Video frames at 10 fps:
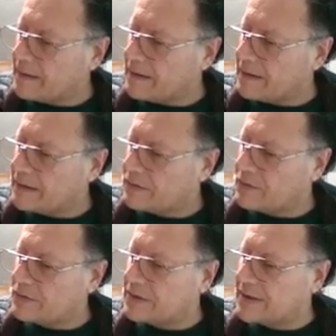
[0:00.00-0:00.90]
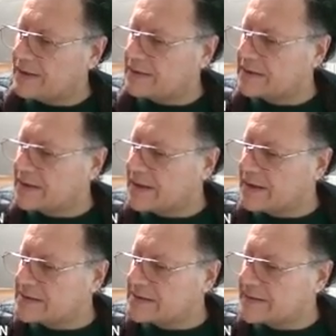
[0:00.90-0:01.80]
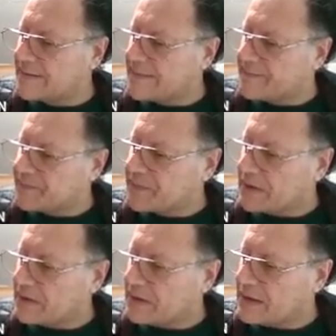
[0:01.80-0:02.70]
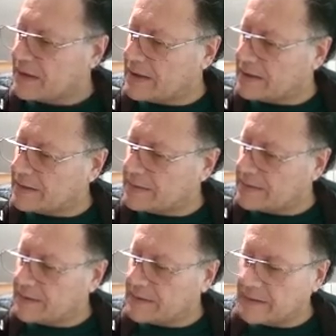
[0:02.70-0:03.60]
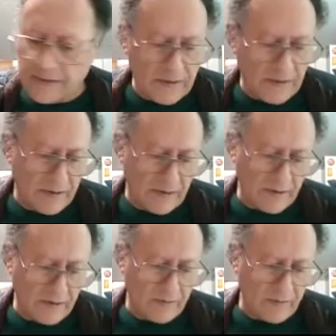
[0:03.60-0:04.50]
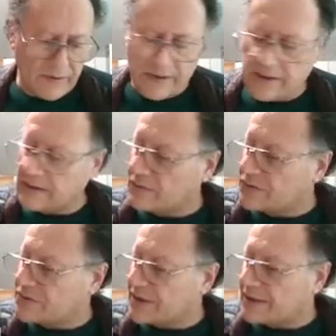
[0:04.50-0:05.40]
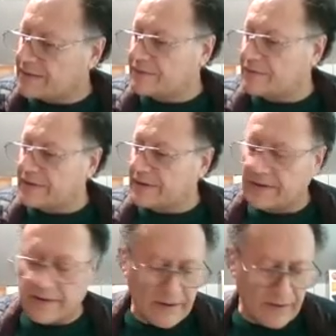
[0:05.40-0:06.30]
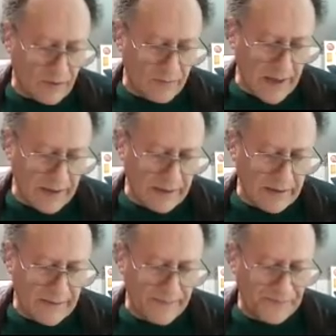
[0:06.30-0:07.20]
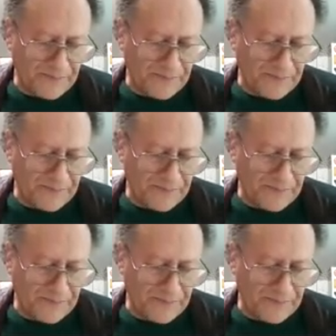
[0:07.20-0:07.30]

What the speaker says: A two-tailed test, and we're going to need to check whether the normality